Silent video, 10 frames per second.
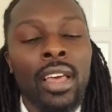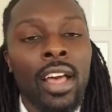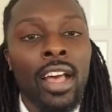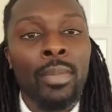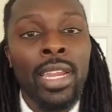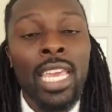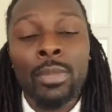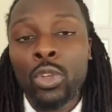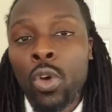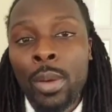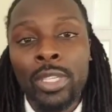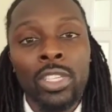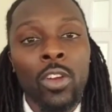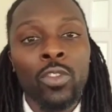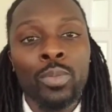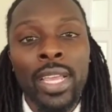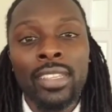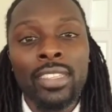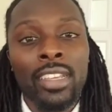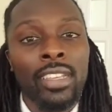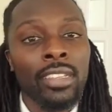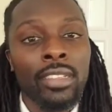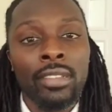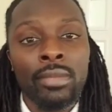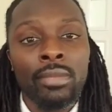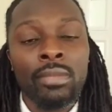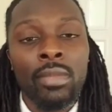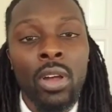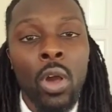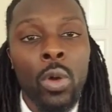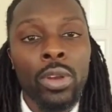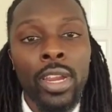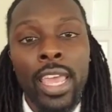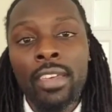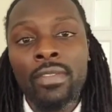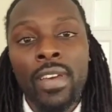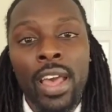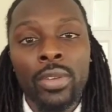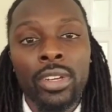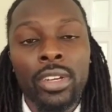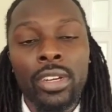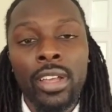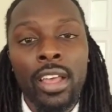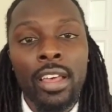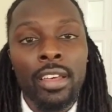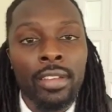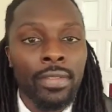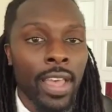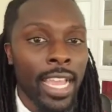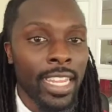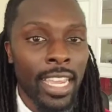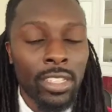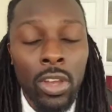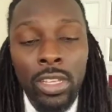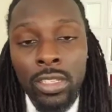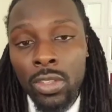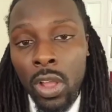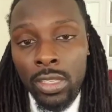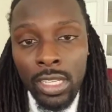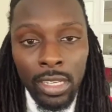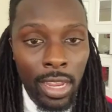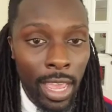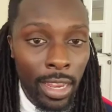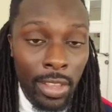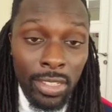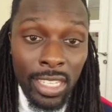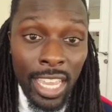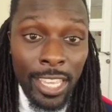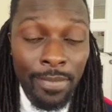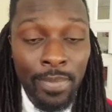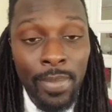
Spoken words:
My name is Sarfo-Mensah, owner and founder of Identity Consulting LLC.